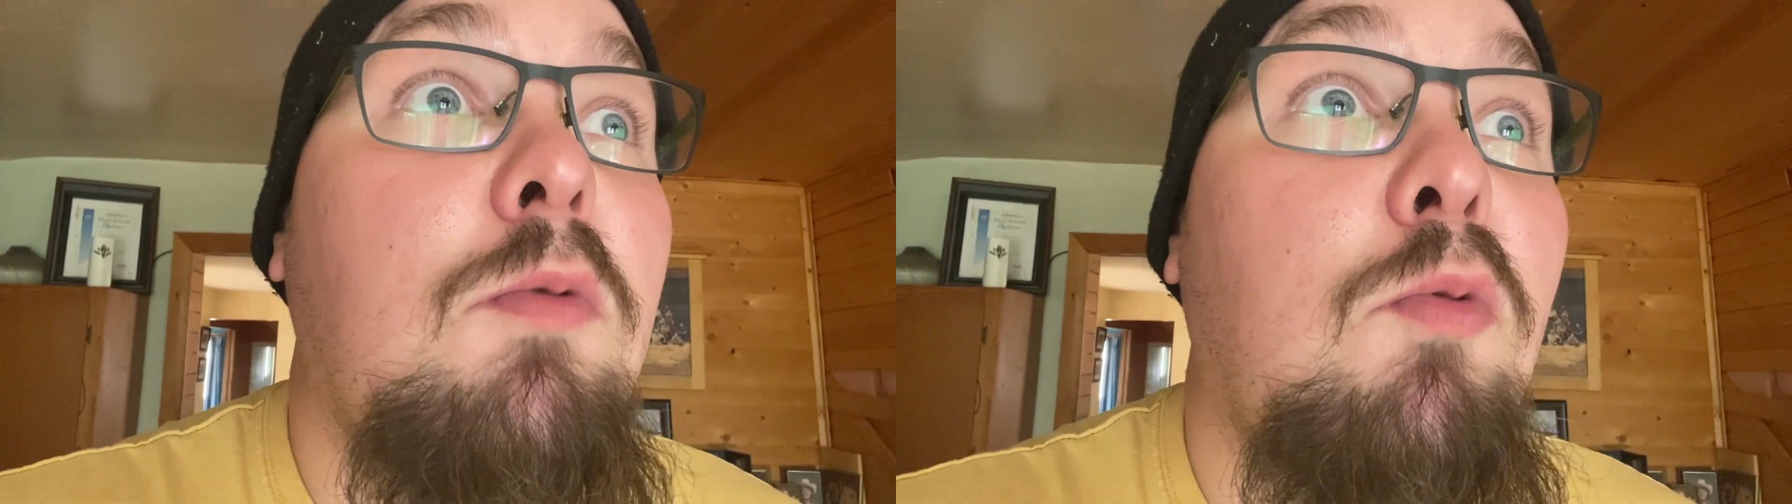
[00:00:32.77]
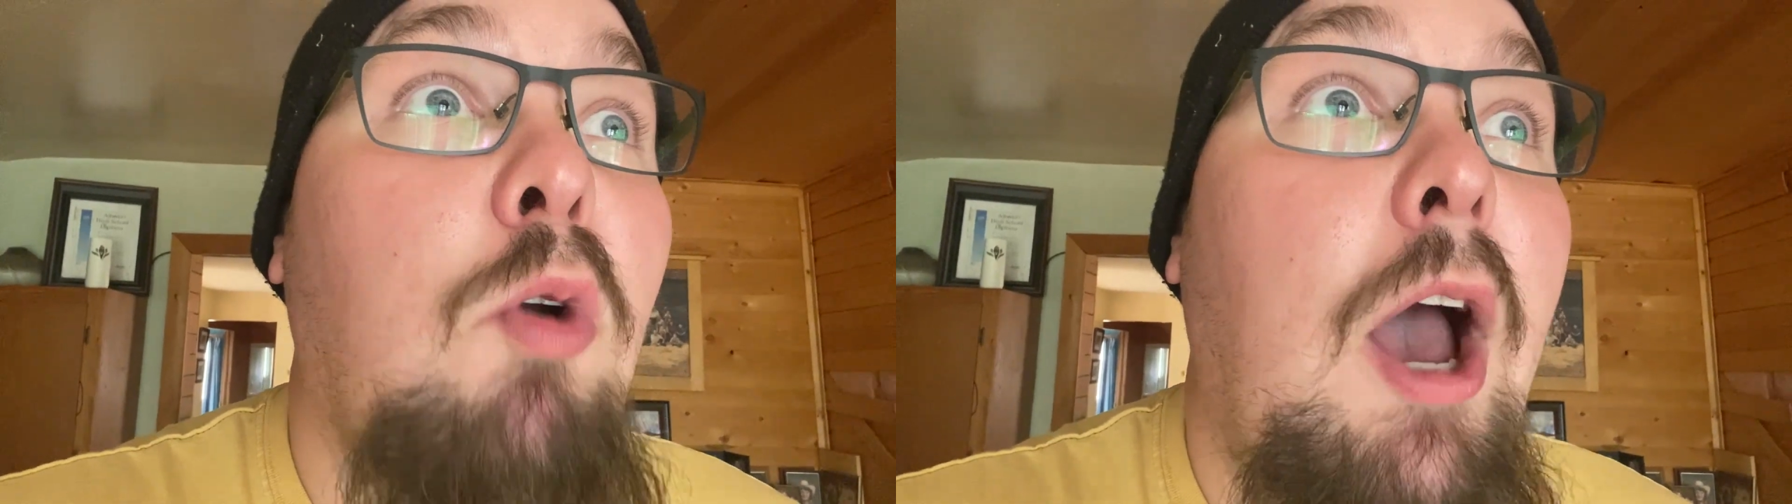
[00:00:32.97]

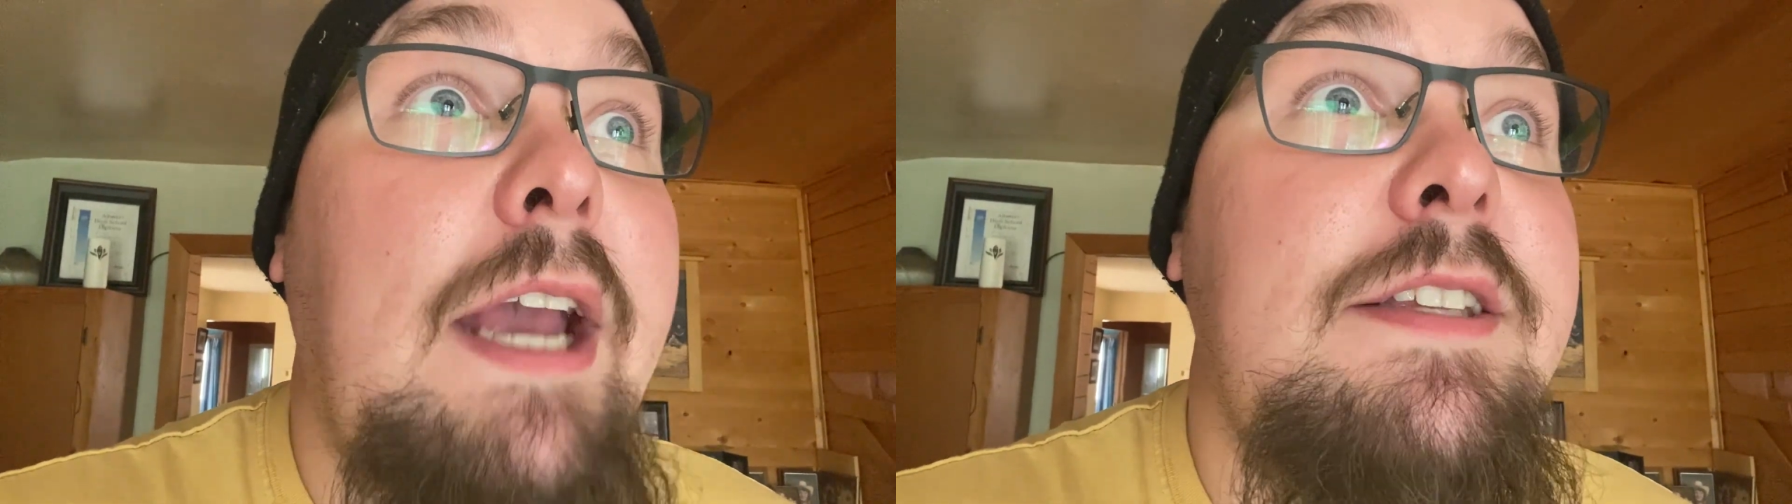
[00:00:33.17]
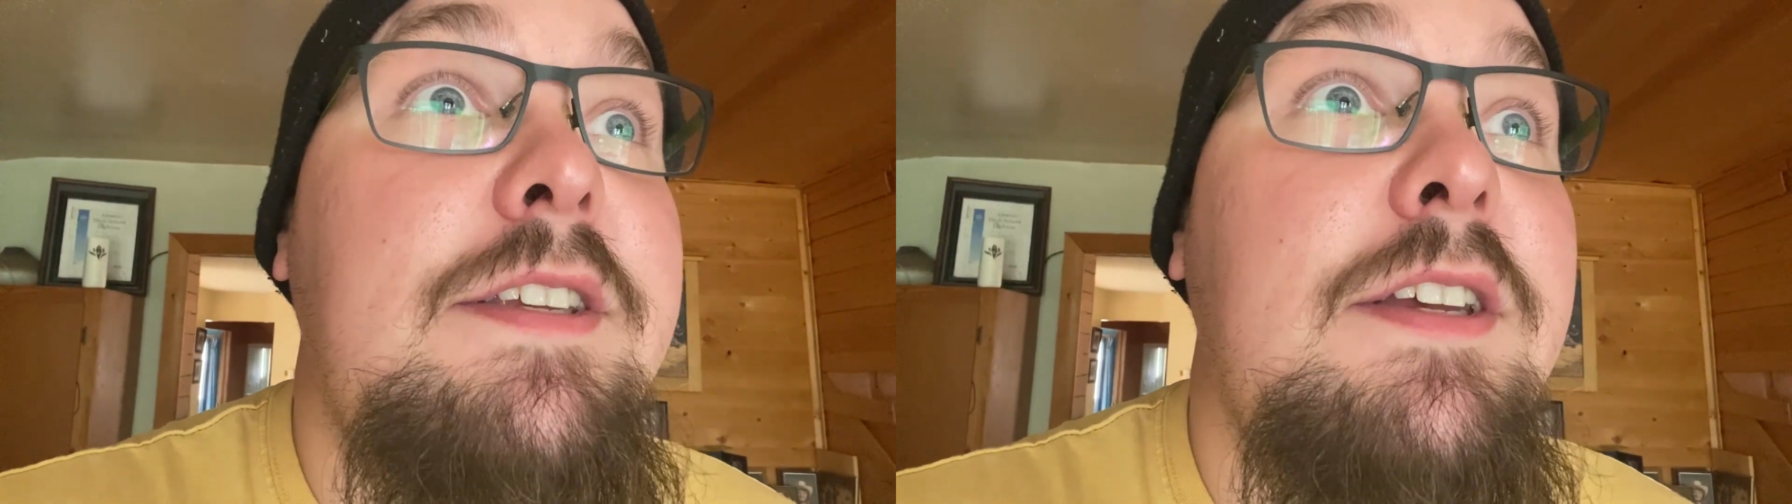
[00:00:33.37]

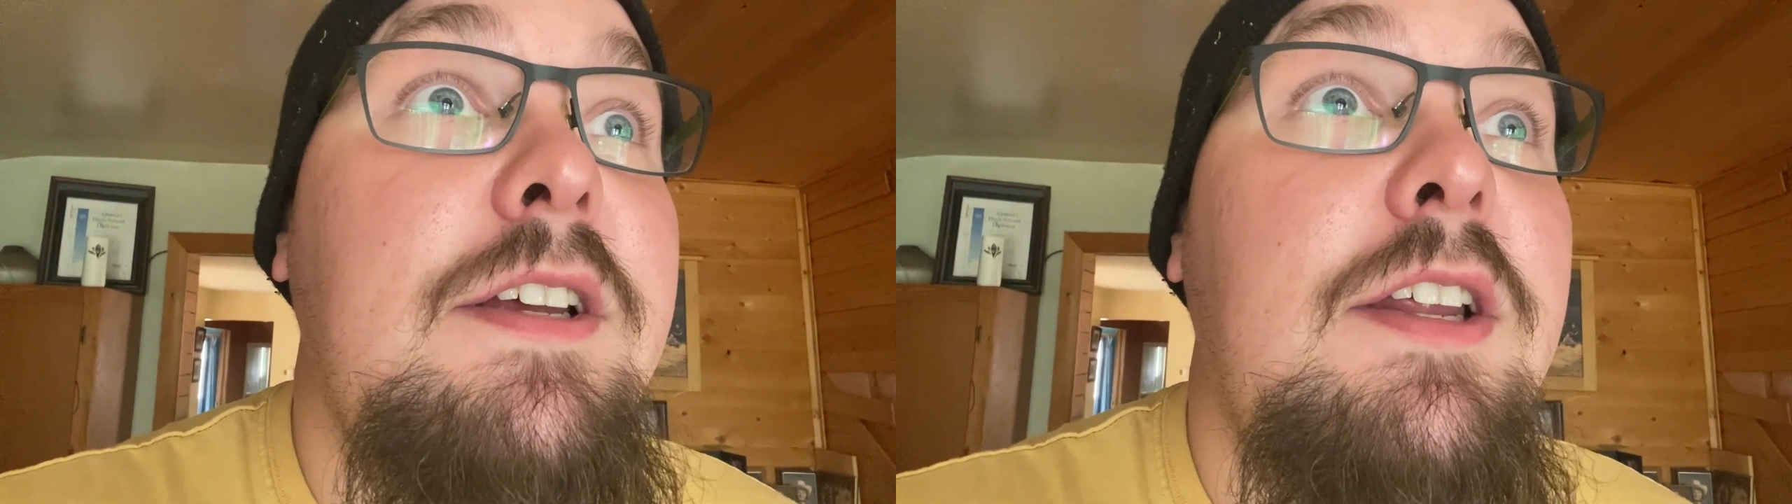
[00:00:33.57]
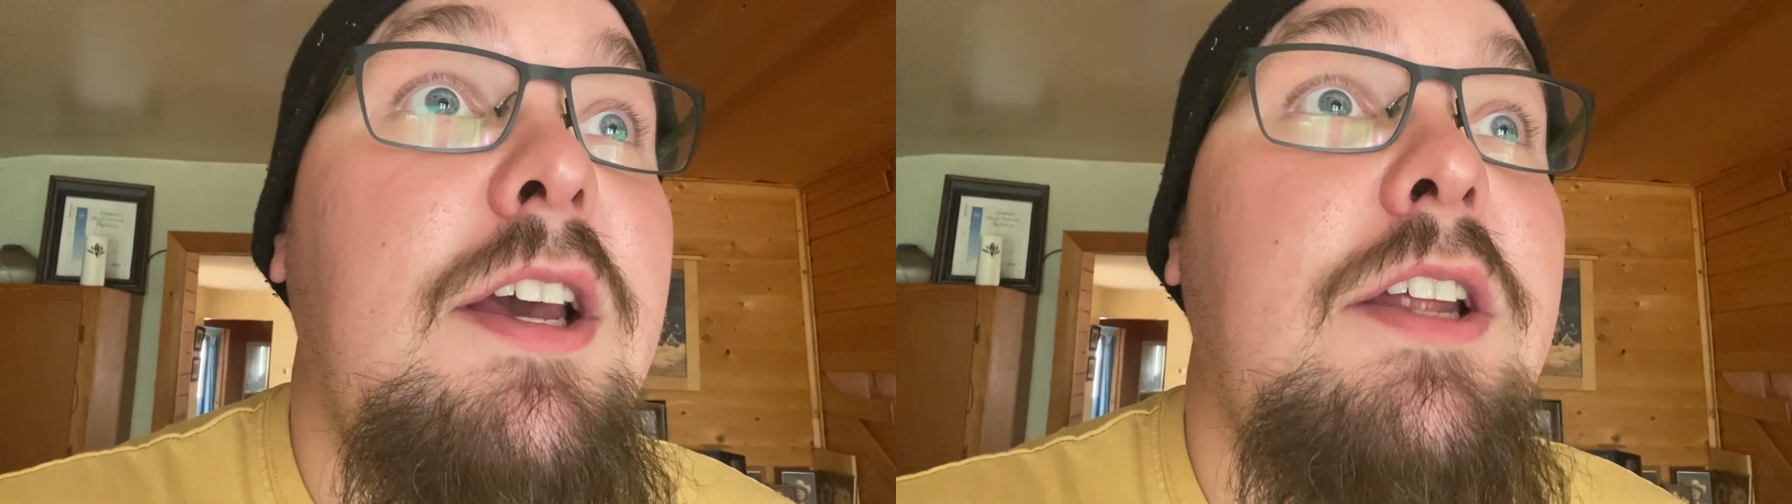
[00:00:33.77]
right
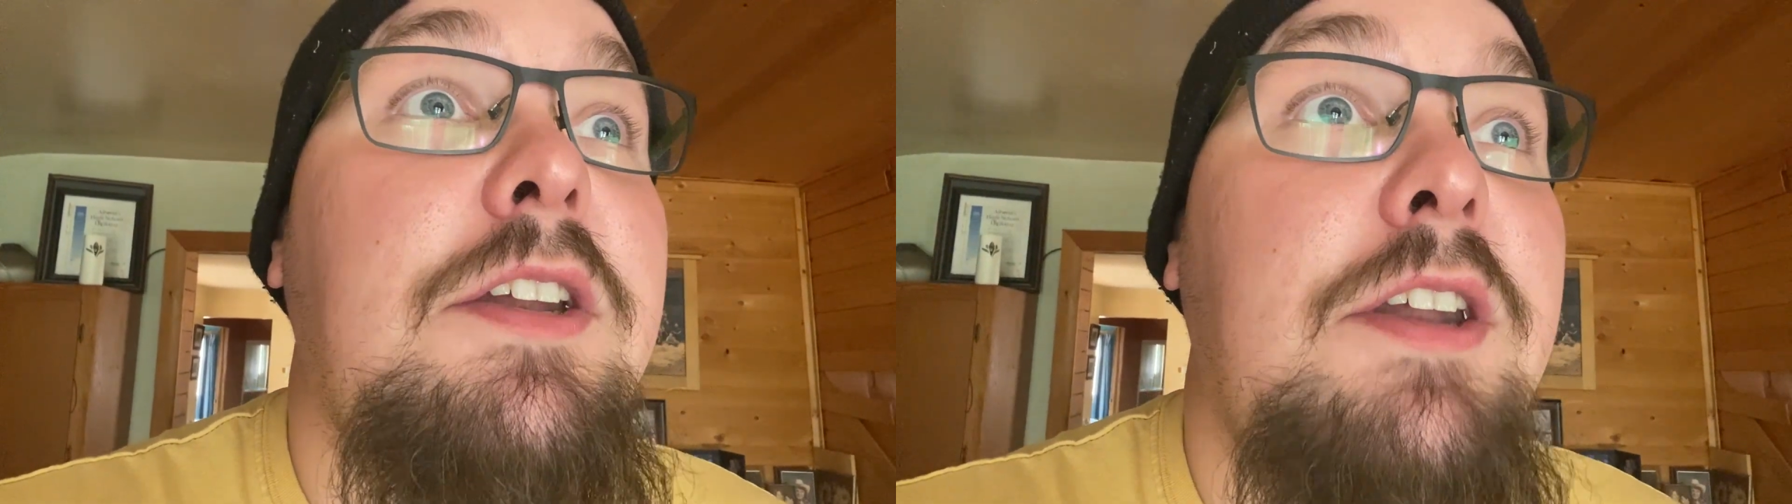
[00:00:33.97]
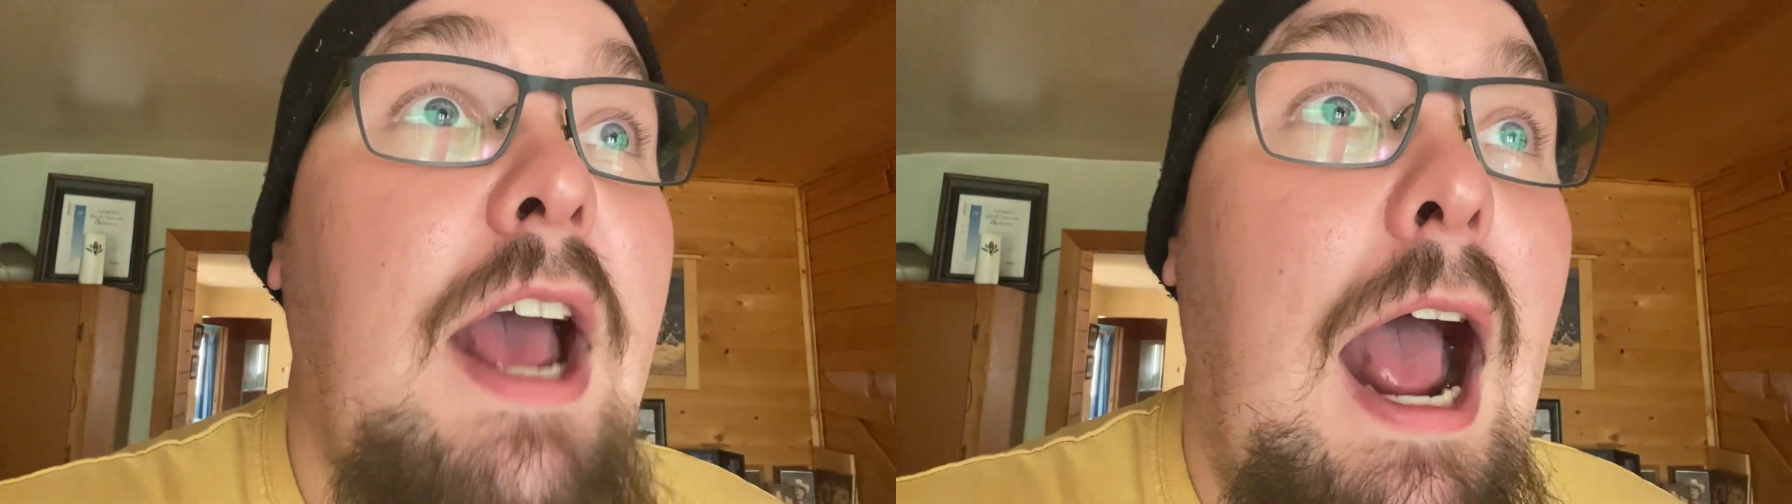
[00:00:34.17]

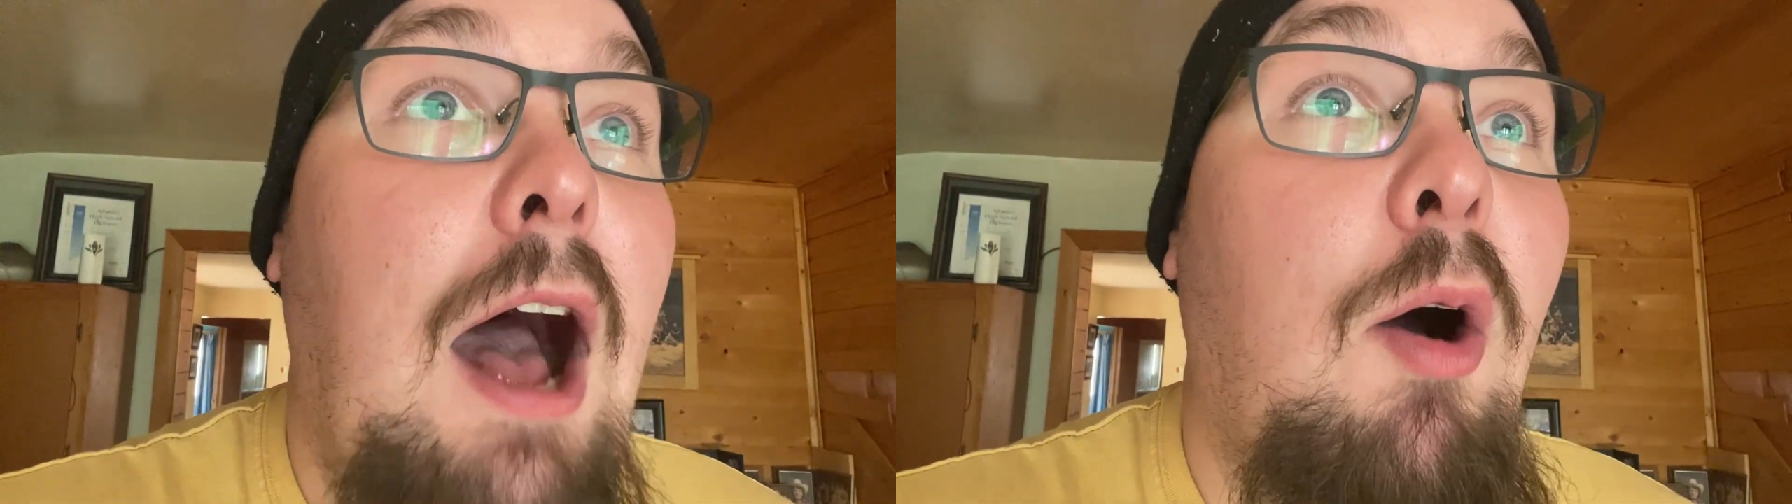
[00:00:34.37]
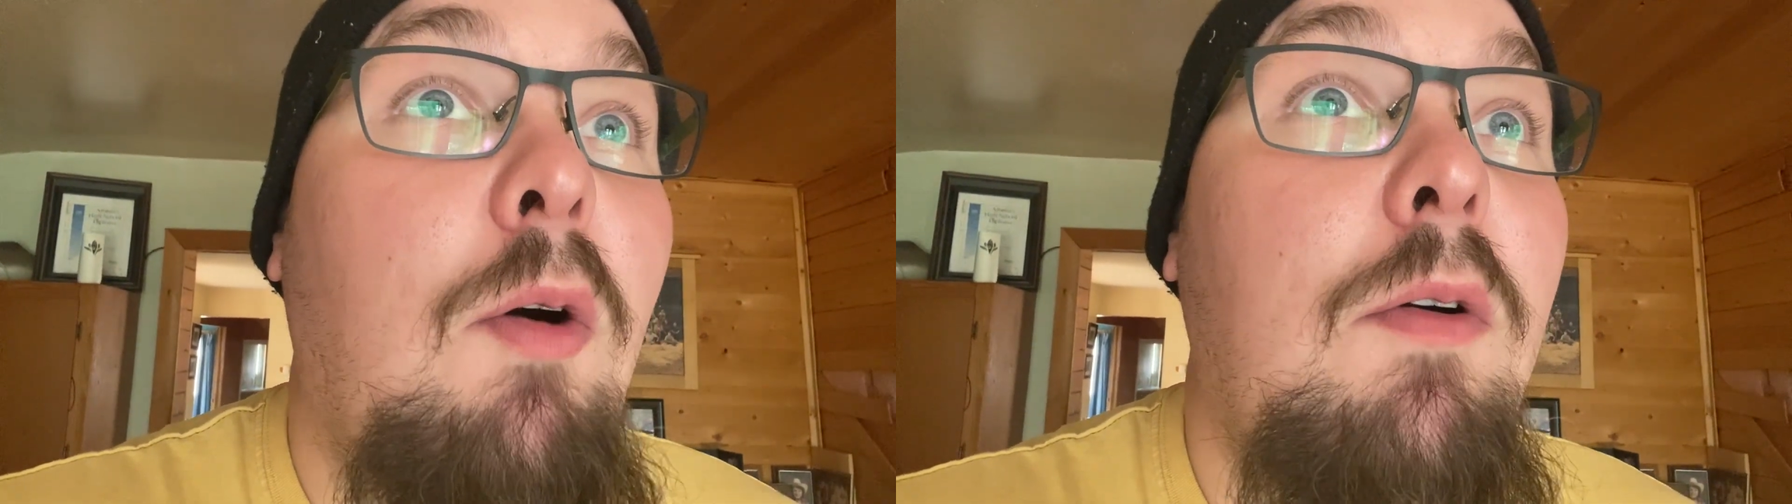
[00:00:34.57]

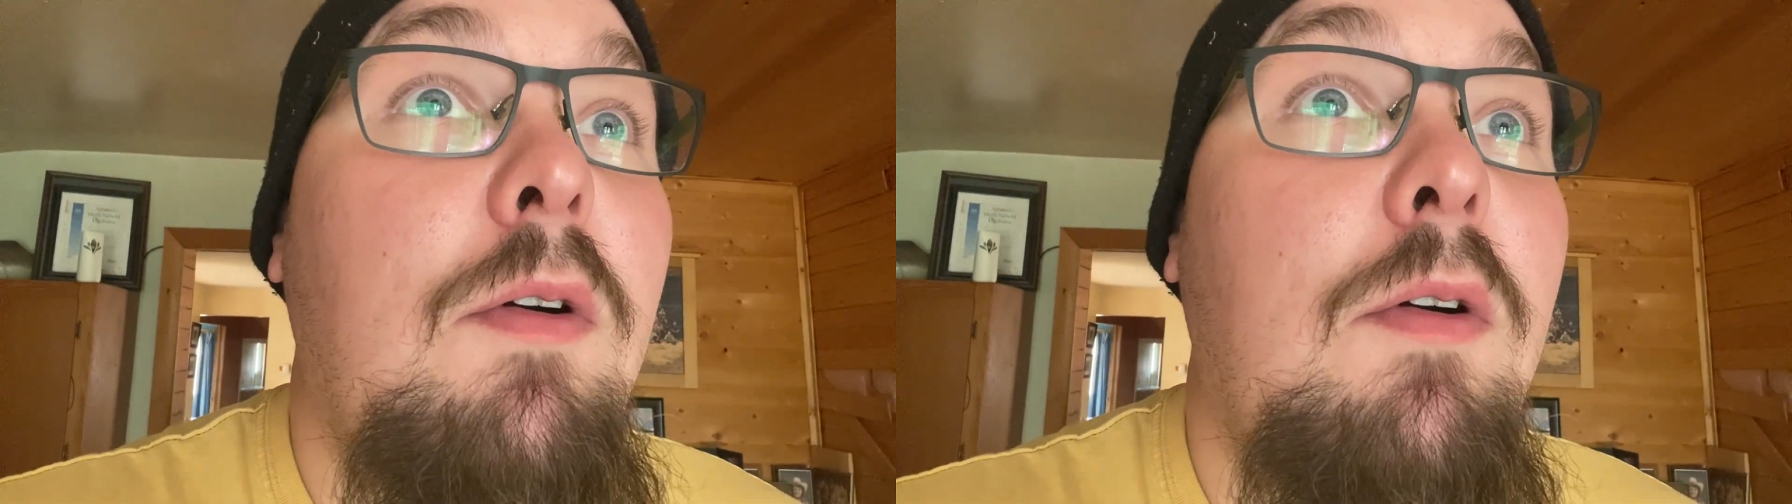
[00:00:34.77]
now.